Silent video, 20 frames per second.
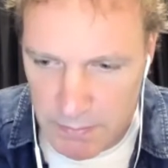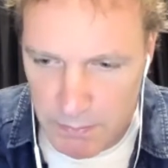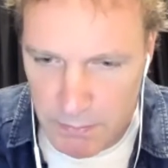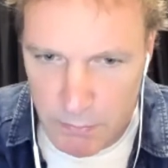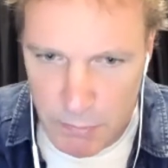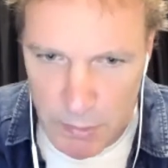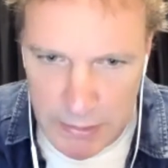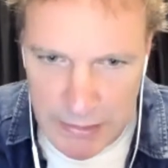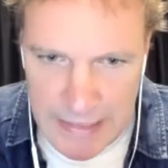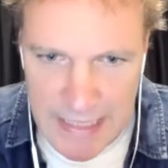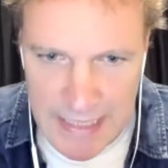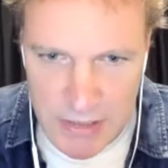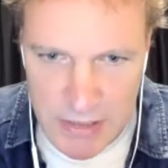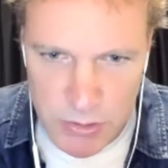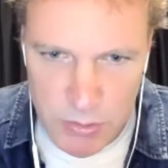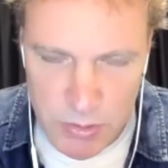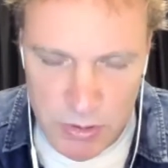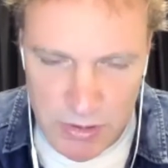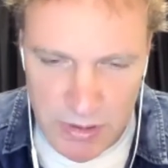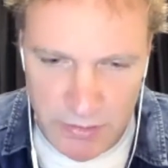when kids
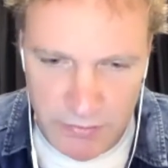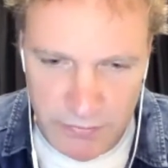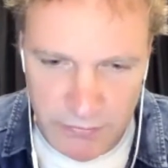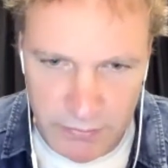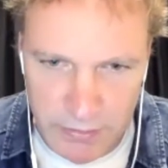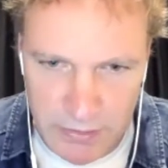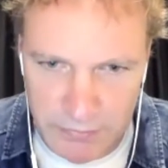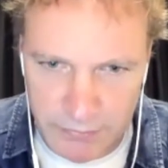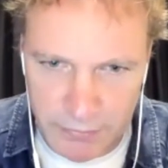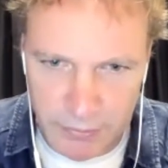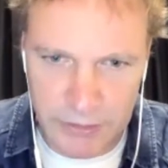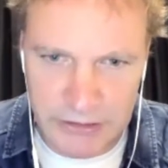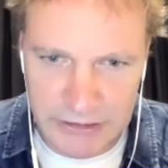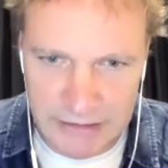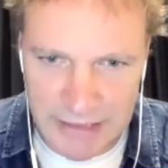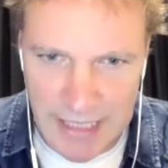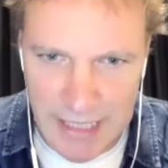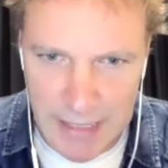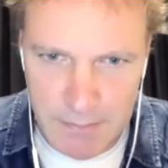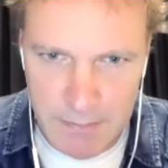do stuff for the first
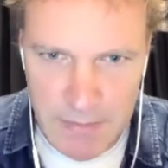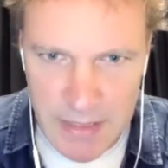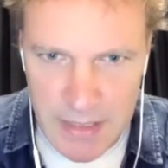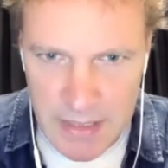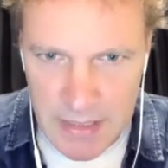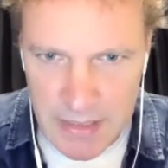time,